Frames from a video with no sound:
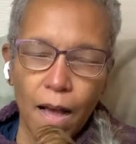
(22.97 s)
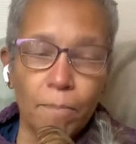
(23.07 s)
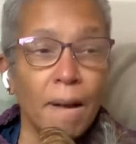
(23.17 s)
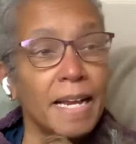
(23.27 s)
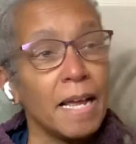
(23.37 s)

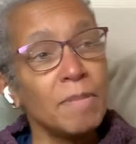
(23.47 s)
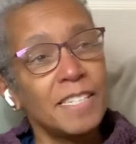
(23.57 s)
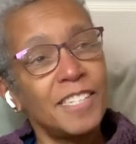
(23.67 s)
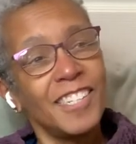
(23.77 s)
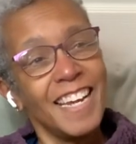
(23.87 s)
My name
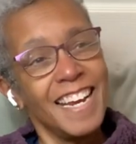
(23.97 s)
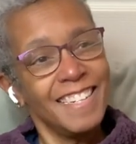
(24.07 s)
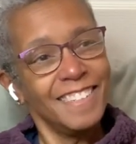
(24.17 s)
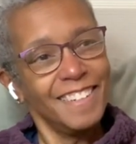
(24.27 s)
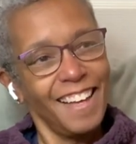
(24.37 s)
is Jean,
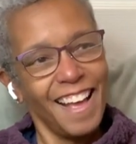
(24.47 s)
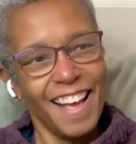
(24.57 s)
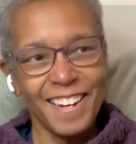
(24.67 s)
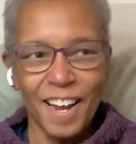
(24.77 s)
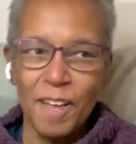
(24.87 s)

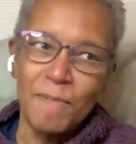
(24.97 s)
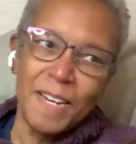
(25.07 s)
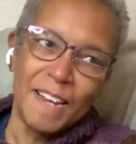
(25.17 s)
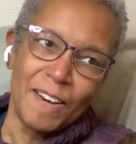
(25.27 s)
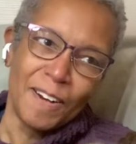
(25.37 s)
and I am a
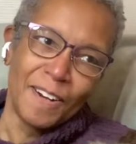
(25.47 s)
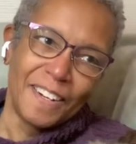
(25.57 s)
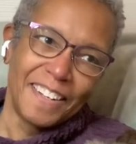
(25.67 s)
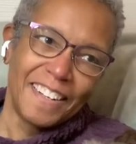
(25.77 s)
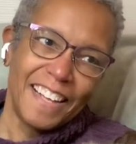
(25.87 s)
knitter.
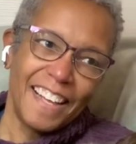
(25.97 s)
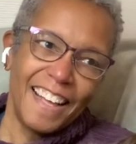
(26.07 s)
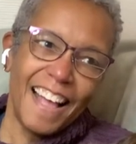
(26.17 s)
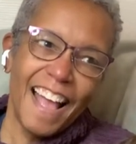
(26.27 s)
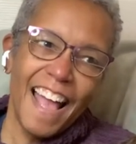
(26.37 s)

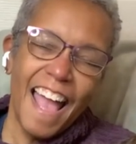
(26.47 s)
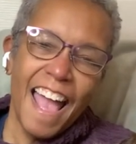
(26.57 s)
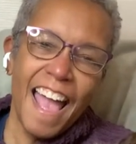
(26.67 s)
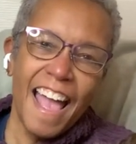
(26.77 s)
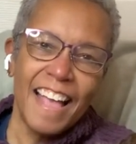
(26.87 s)

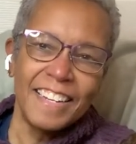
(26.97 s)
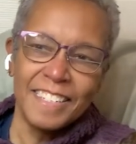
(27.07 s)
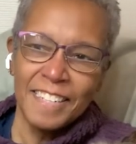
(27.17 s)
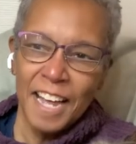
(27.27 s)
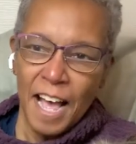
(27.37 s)

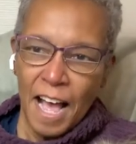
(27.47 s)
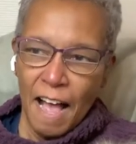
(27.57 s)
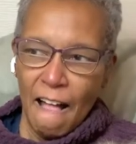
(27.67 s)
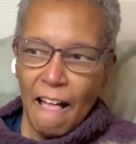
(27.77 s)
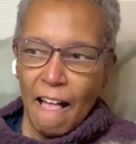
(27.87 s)
And
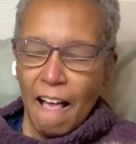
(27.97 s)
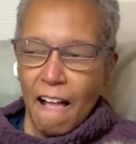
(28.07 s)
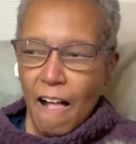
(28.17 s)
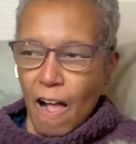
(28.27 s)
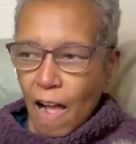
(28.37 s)

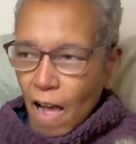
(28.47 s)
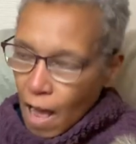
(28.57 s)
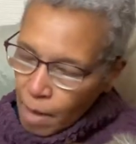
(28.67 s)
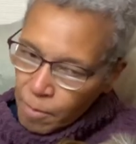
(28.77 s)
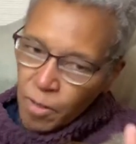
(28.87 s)

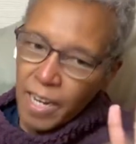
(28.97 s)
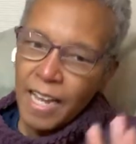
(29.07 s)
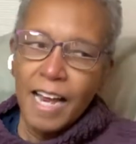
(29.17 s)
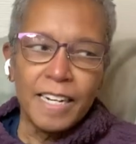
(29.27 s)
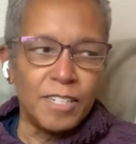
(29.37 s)
I'm learning
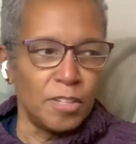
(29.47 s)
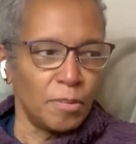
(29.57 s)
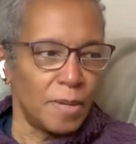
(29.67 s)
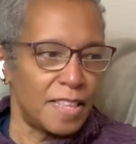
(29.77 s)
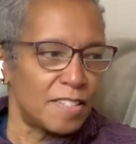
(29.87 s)
how to deal
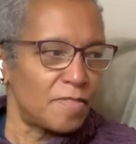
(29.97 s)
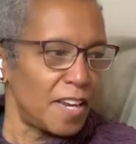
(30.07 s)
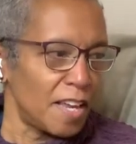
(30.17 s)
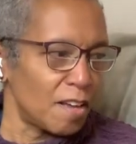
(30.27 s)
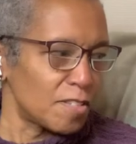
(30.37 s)
with this
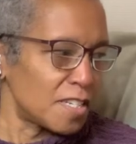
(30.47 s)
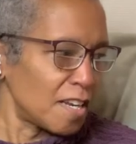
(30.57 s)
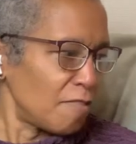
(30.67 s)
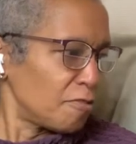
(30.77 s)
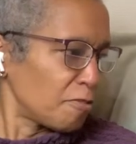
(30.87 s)
video
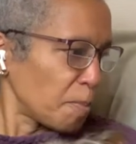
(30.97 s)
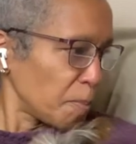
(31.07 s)
stuff.